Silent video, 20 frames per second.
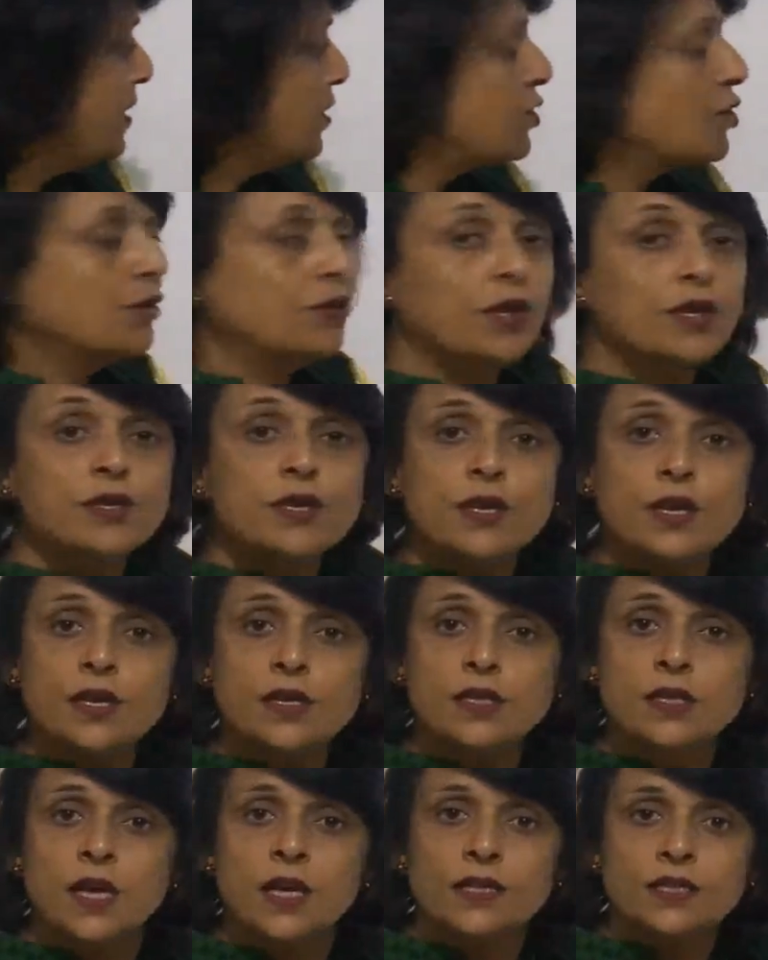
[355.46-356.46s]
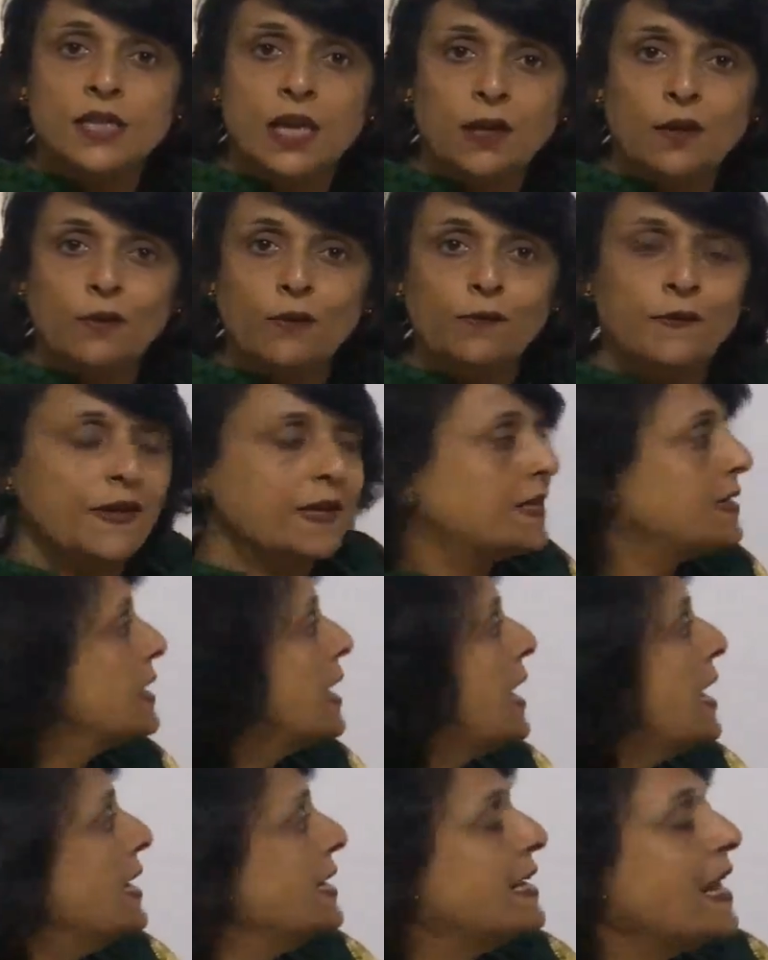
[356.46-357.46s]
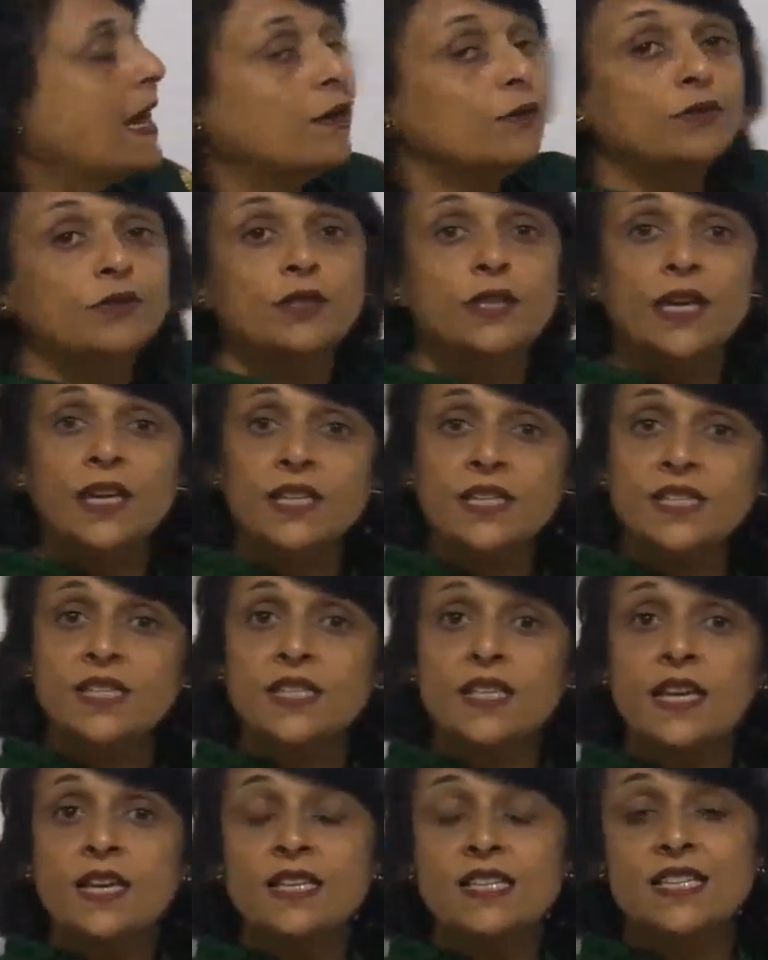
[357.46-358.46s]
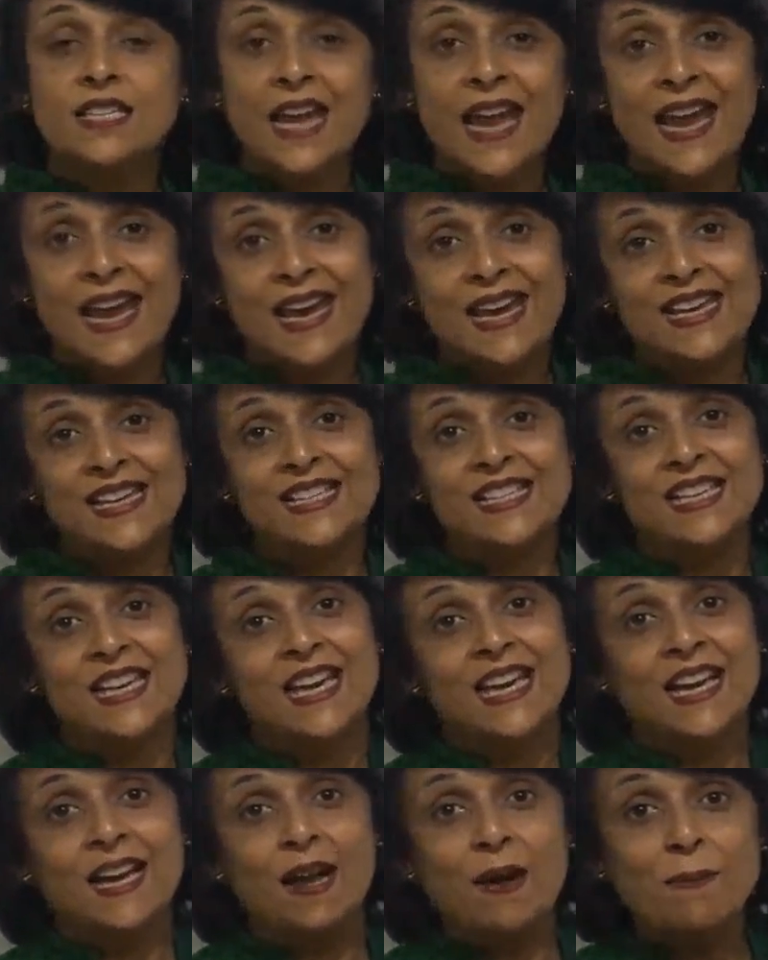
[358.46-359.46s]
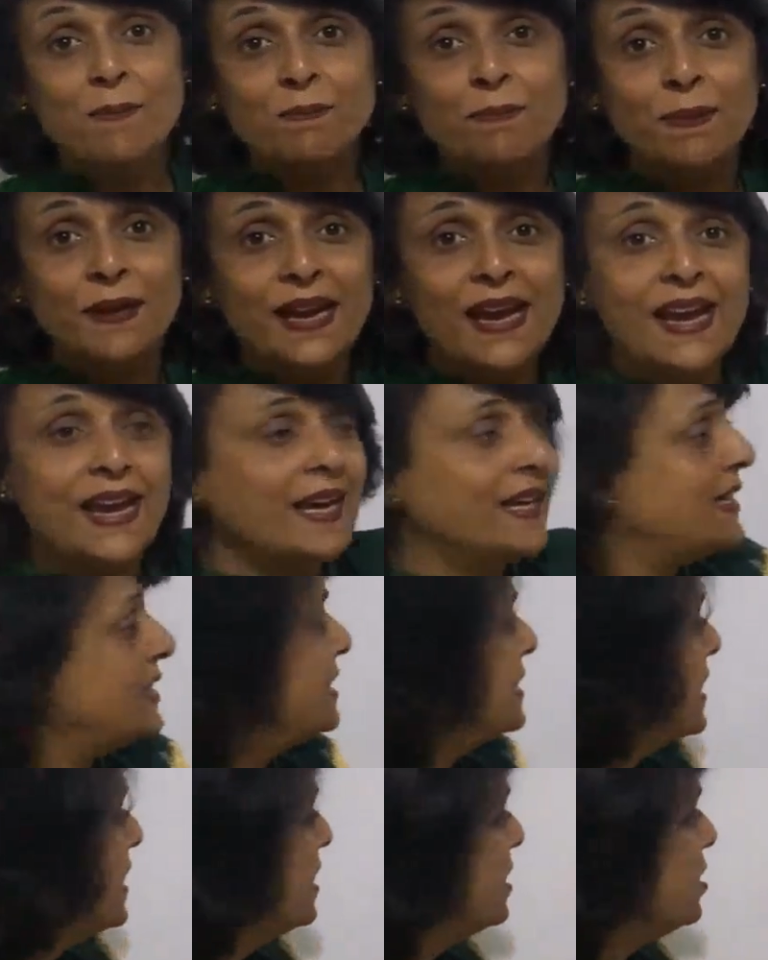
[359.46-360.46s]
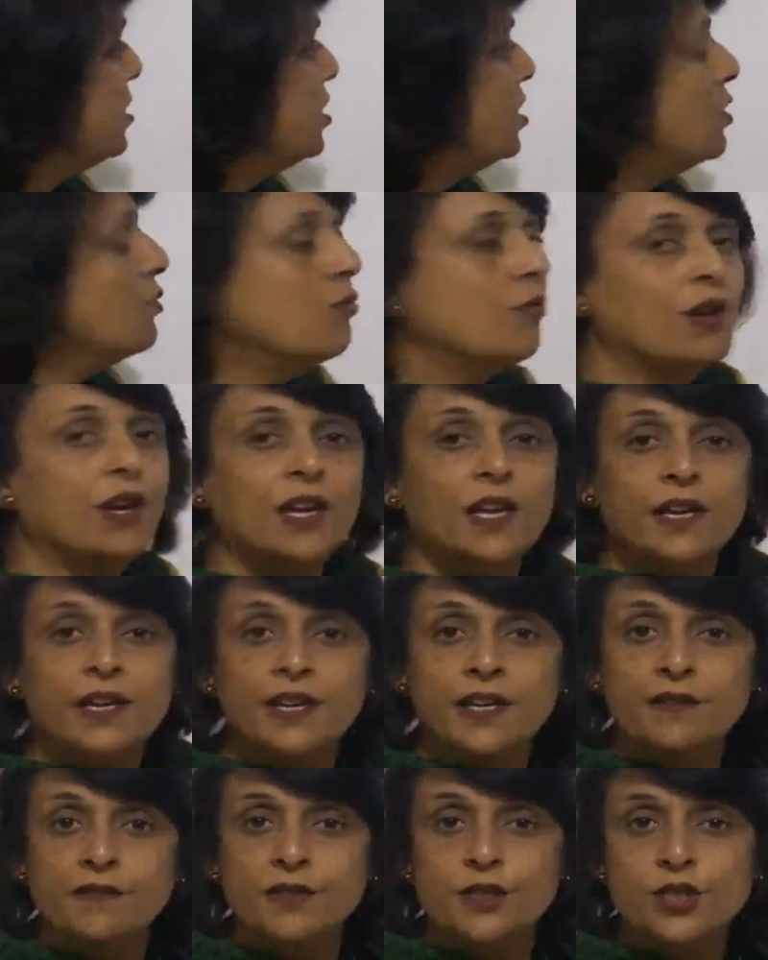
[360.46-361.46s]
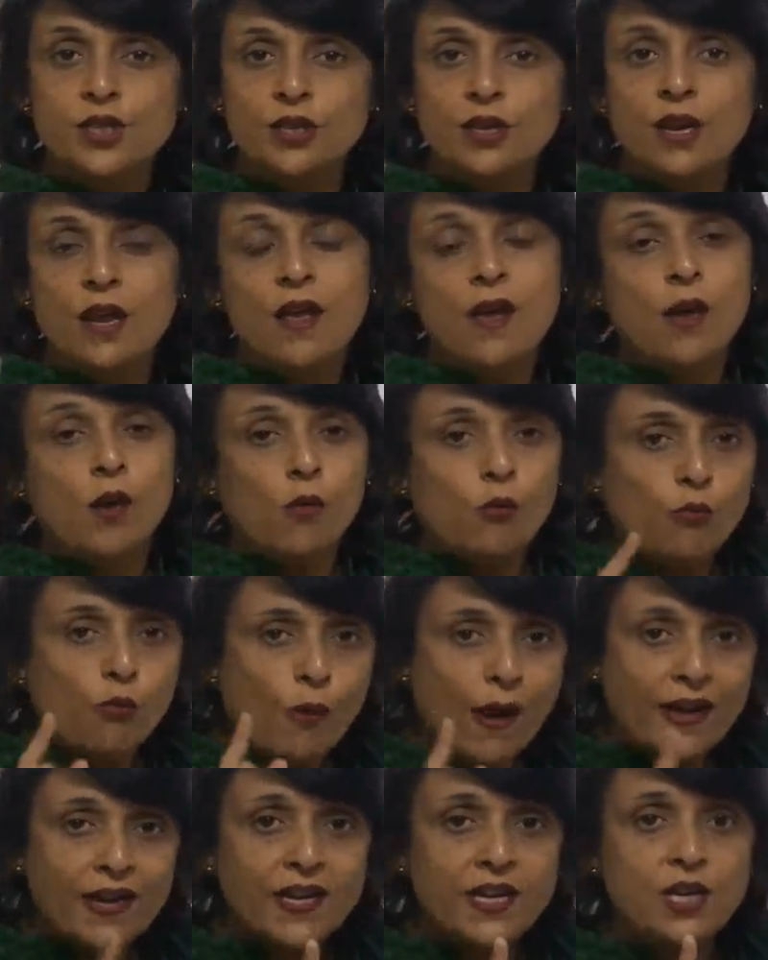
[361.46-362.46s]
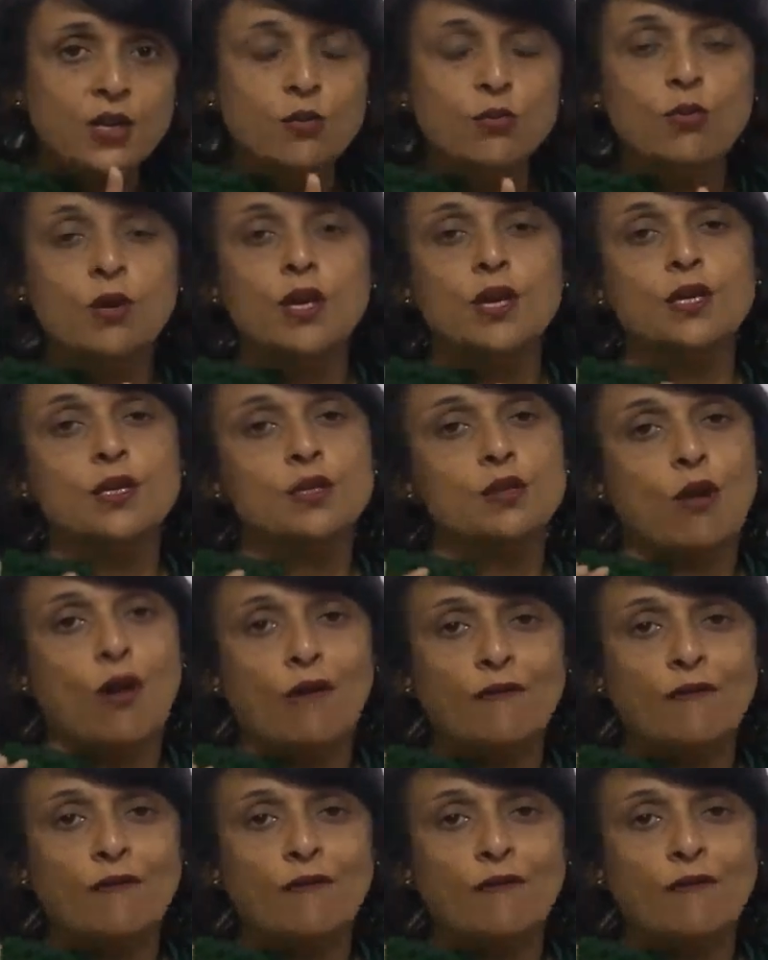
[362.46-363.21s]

So this is telophase. Now this stage completes nuclear division. One nucleus